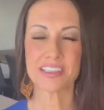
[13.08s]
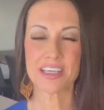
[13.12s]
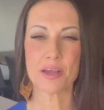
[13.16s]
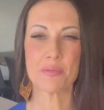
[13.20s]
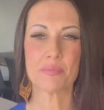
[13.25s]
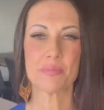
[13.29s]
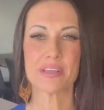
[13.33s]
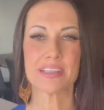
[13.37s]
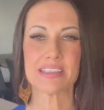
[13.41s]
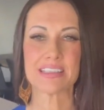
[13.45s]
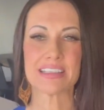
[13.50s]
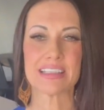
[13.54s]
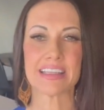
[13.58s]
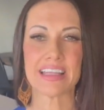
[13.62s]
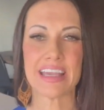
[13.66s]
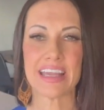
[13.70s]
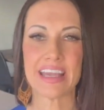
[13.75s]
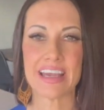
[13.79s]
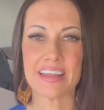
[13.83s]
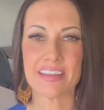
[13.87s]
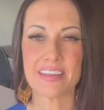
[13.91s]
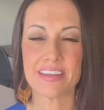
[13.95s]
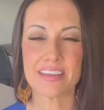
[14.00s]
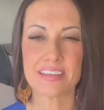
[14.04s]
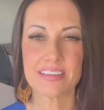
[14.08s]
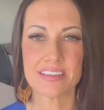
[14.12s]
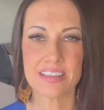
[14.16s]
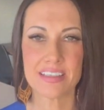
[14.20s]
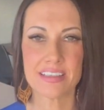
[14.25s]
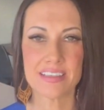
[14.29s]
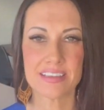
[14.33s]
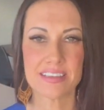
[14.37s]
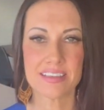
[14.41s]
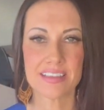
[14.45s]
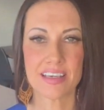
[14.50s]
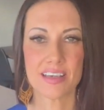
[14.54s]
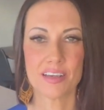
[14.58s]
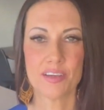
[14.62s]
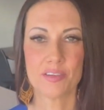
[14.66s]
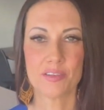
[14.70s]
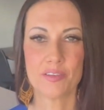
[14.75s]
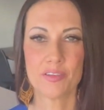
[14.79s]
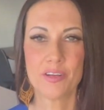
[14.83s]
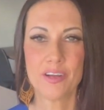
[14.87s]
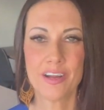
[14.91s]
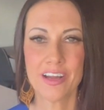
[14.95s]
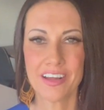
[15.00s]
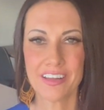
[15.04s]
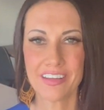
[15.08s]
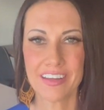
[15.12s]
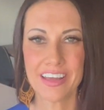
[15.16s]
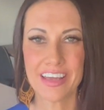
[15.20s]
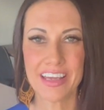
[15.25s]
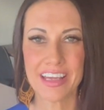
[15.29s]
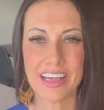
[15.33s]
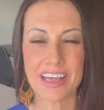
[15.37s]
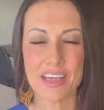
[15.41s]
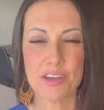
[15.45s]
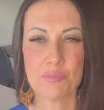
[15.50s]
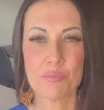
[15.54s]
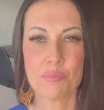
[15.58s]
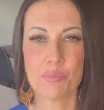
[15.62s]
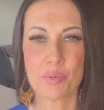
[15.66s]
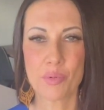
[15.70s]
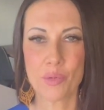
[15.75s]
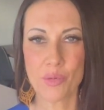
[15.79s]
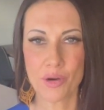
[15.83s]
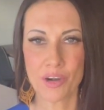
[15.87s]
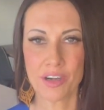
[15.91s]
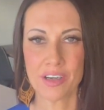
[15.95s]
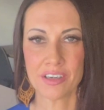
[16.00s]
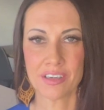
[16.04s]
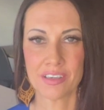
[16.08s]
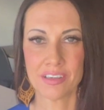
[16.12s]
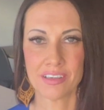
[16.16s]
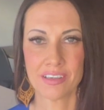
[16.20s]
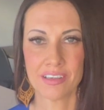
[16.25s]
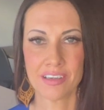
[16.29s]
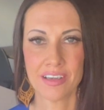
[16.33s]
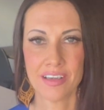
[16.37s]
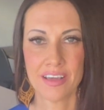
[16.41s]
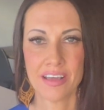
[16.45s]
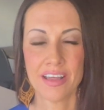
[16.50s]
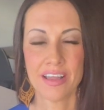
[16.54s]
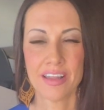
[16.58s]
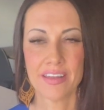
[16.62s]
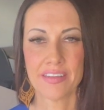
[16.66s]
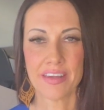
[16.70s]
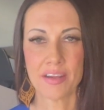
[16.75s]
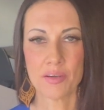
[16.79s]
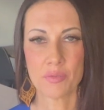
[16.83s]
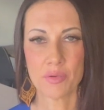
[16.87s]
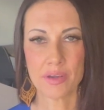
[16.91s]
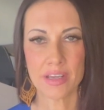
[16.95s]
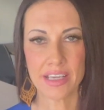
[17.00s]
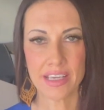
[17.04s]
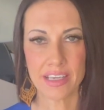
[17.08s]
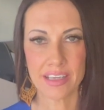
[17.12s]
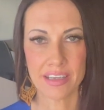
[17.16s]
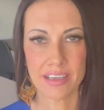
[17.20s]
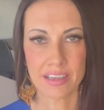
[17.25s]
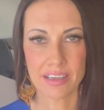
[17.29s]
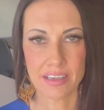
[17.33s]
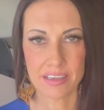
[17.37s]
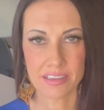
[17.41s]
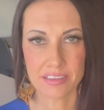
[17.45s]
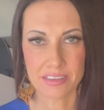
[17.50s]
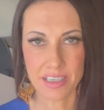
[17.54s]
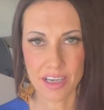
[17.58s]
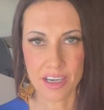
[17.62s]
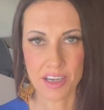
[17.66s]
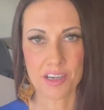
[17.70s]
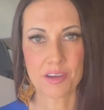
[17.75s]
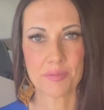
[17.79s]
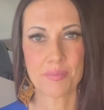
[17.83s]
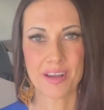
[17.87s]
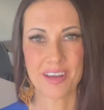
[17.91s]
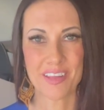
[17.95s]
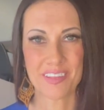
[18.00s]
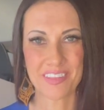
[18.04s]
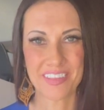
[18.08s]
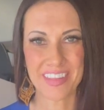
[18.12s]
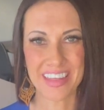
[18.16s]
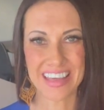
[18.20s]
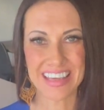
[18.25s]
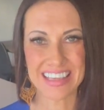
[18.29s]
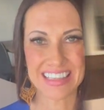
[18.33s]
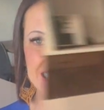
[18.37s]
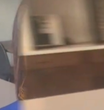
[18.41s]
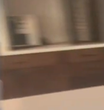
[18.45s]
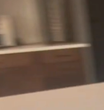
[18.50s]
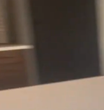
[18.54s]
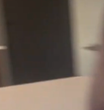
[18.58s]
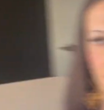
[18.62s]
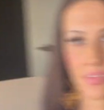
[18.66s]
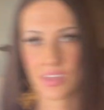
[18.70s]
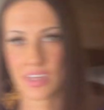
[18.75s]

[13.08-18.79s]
up? It's Lea. This is really important that we talk about this.